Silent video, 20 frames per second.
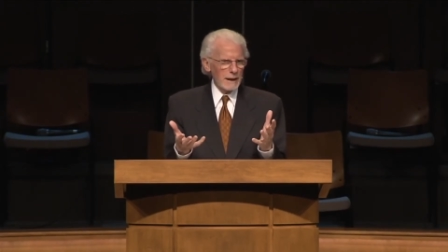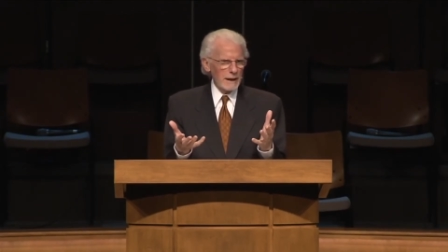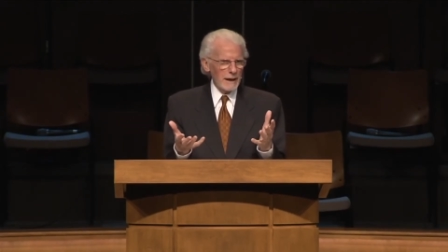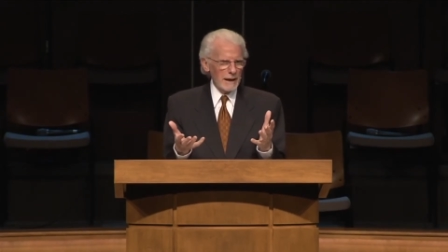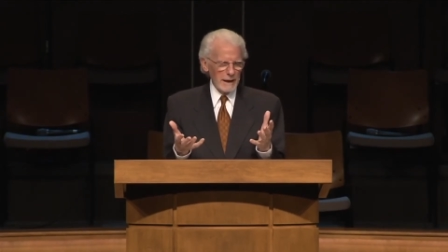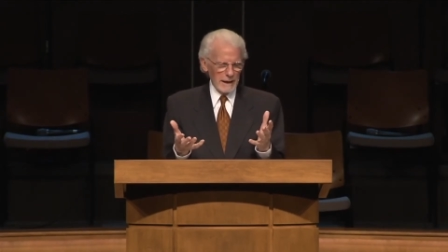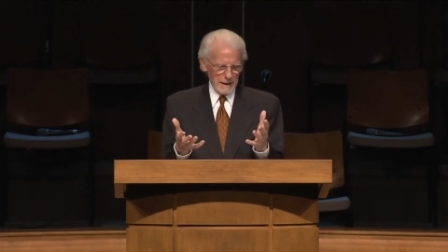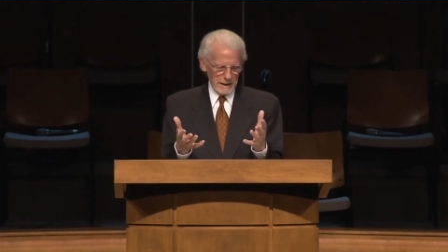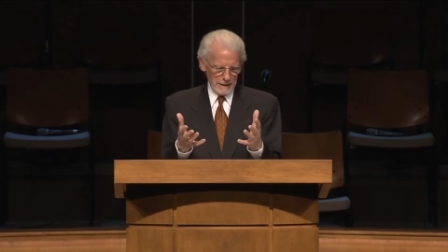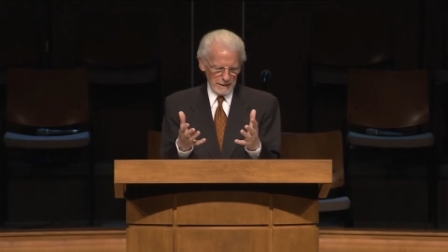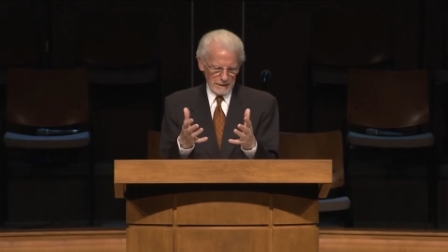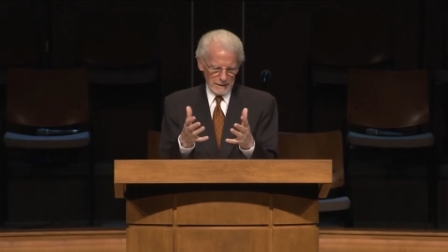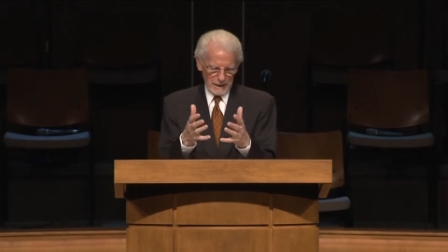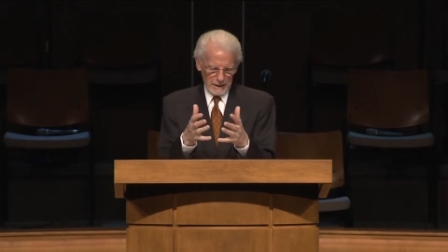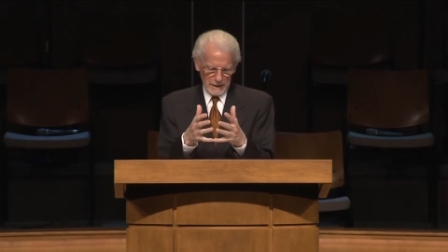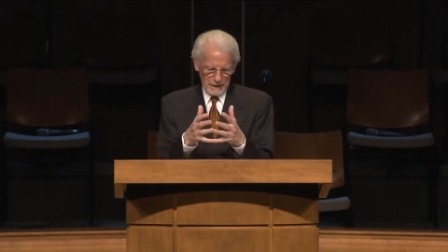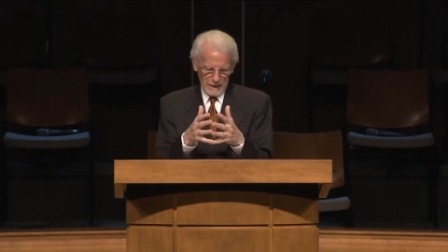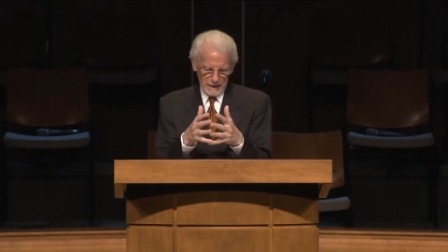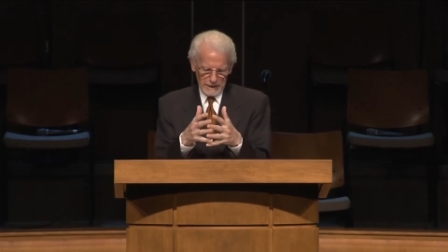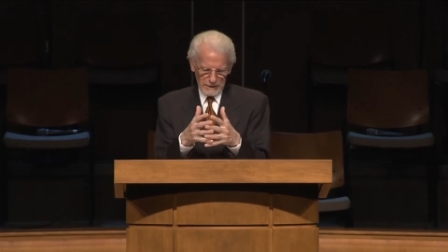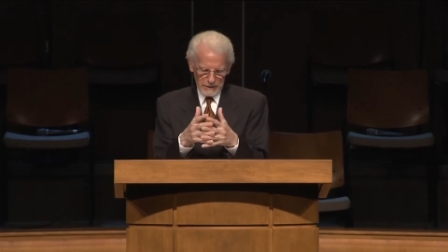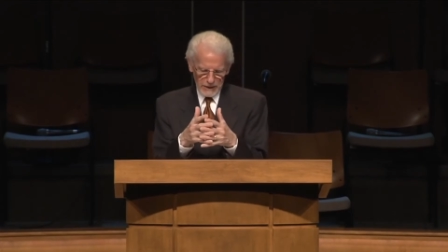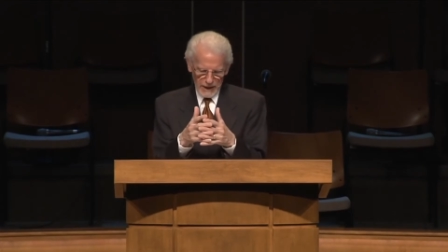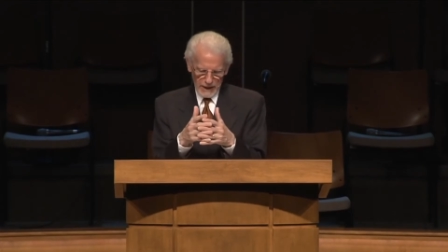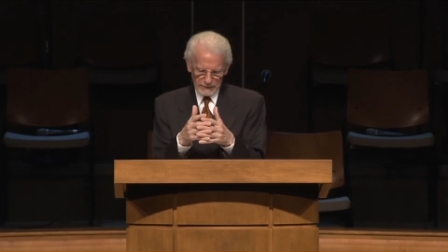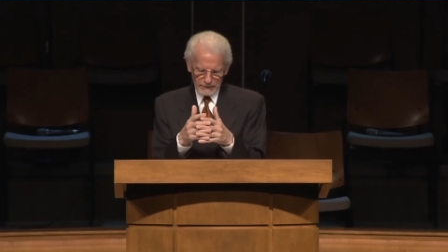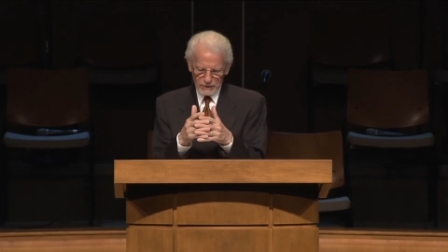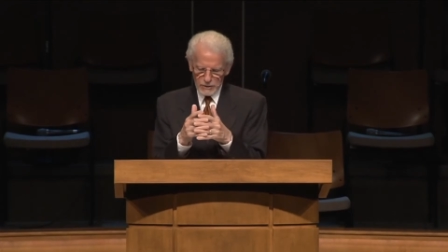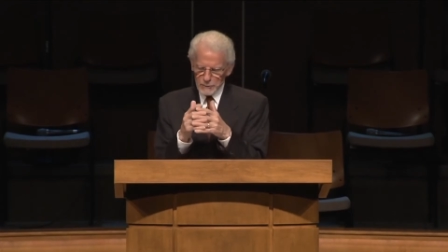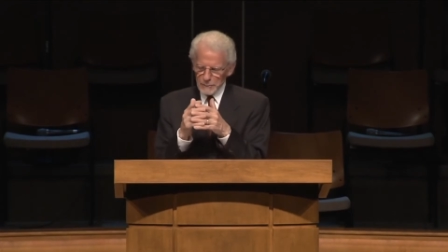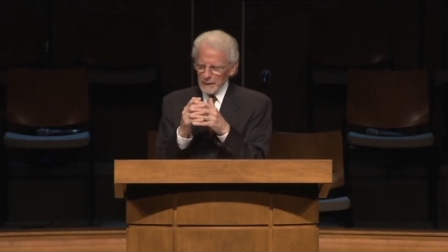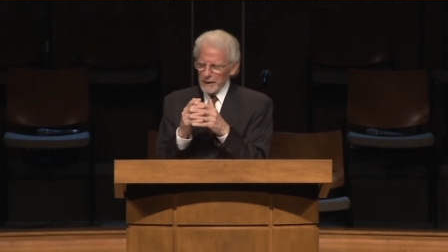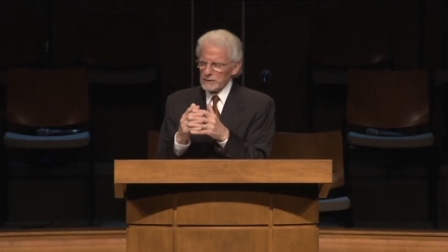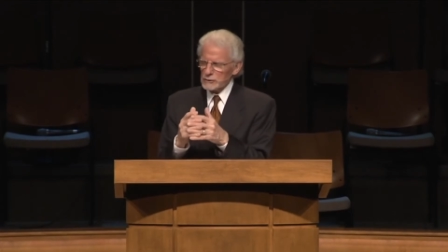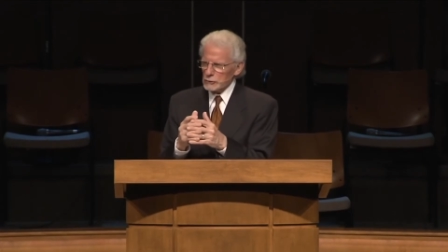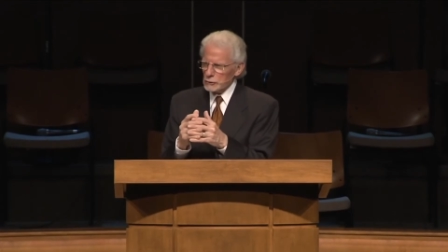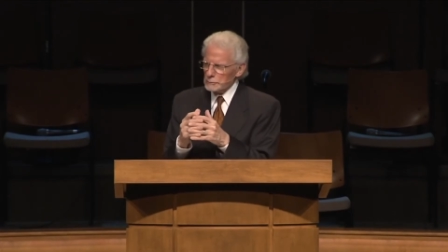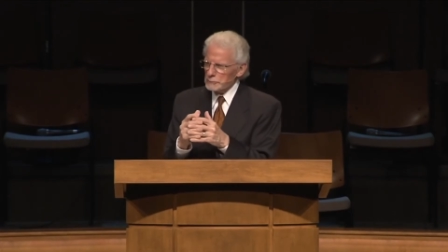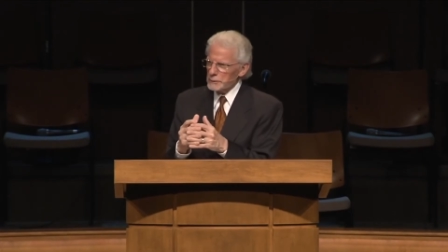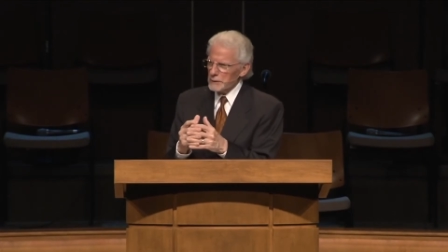And they each have a
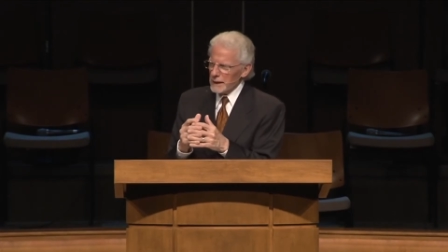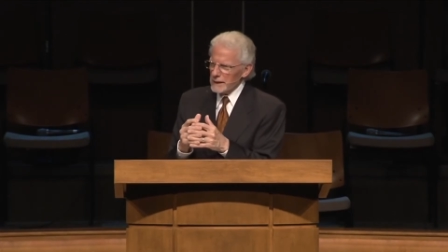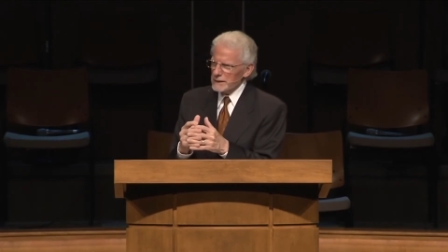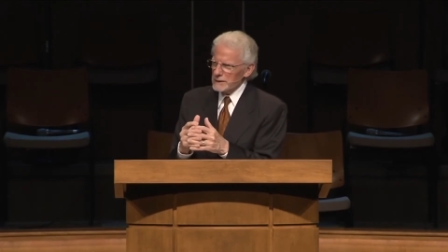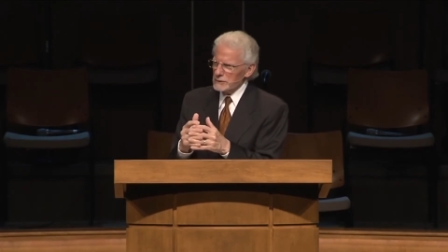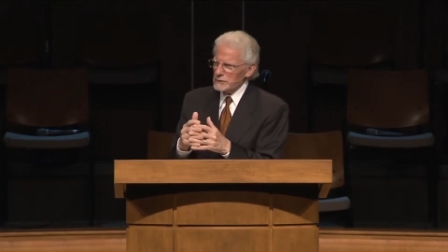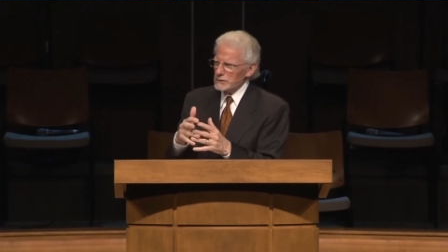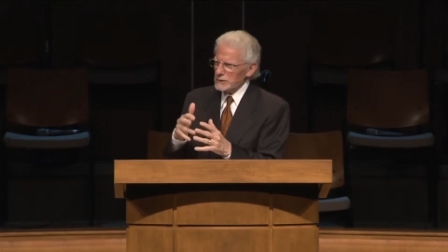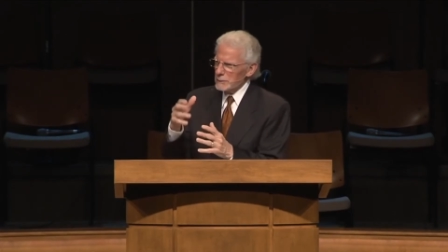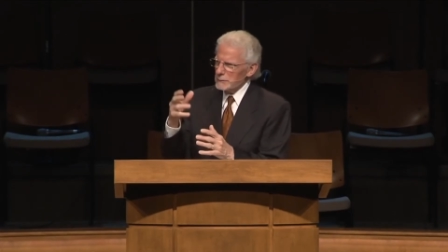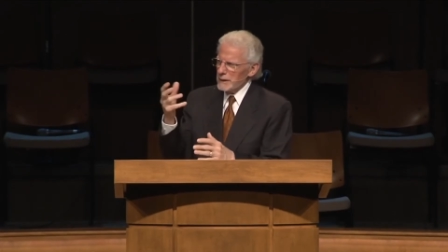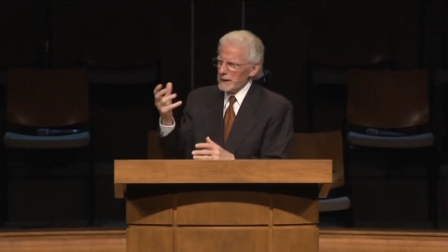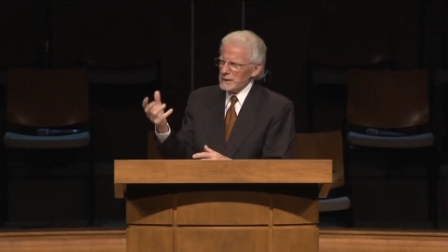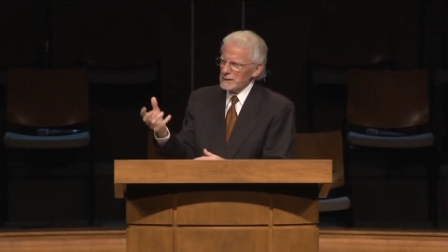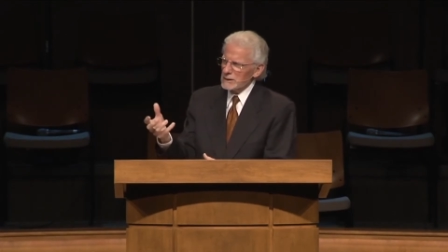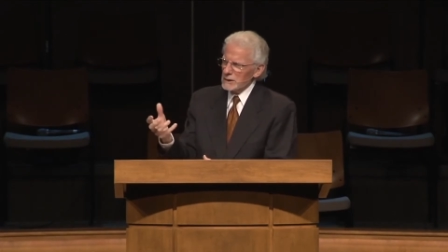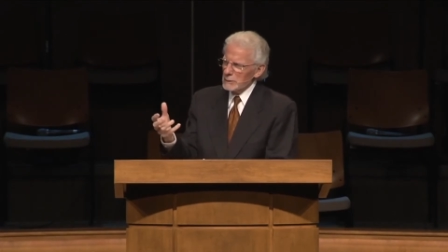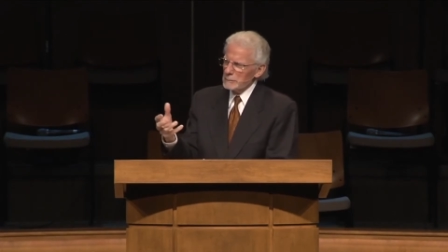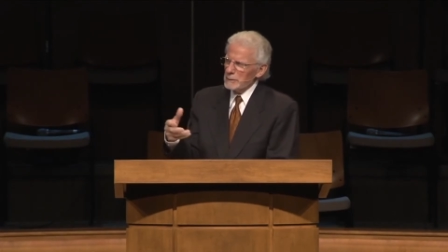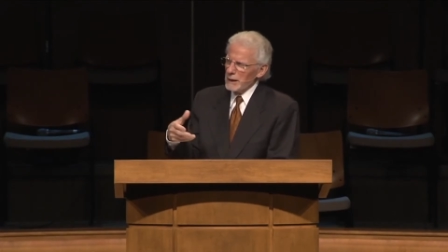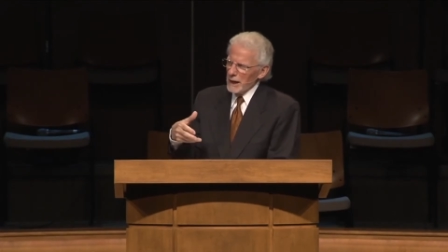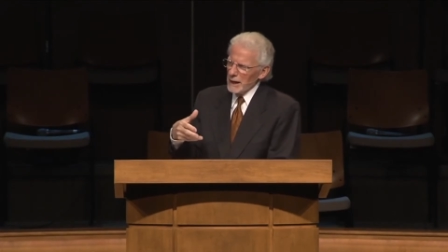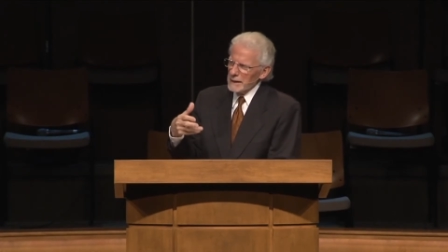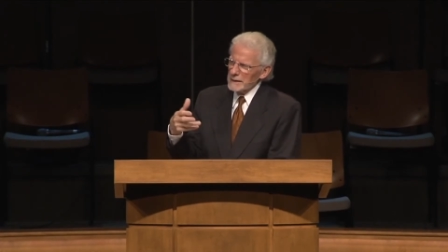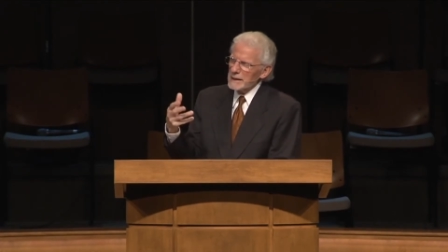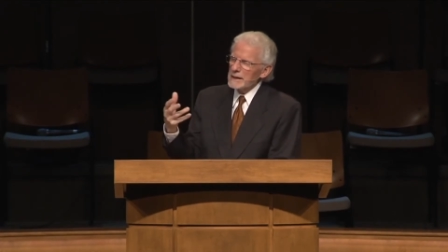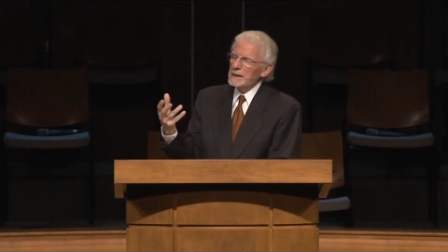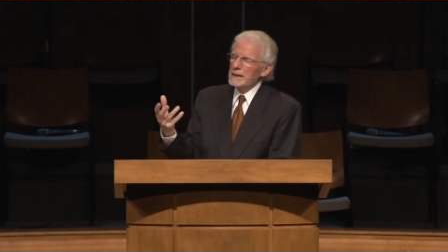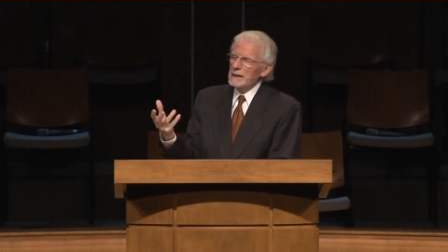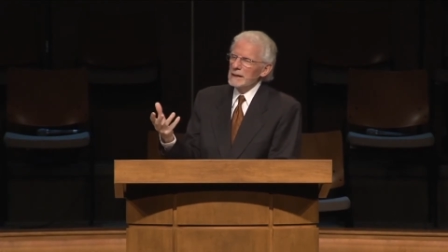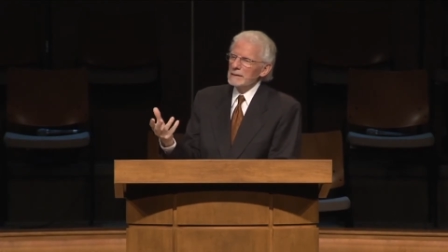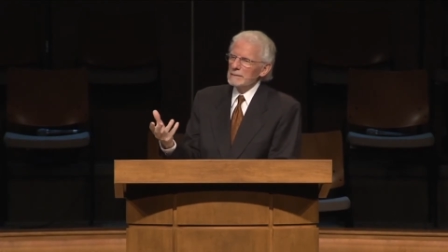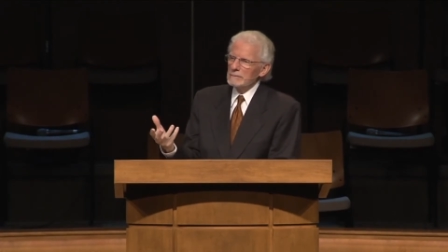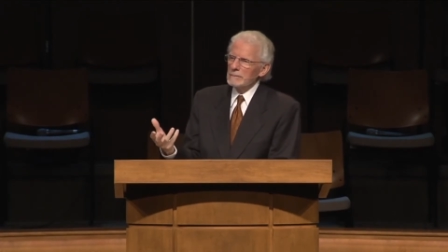special place to make the body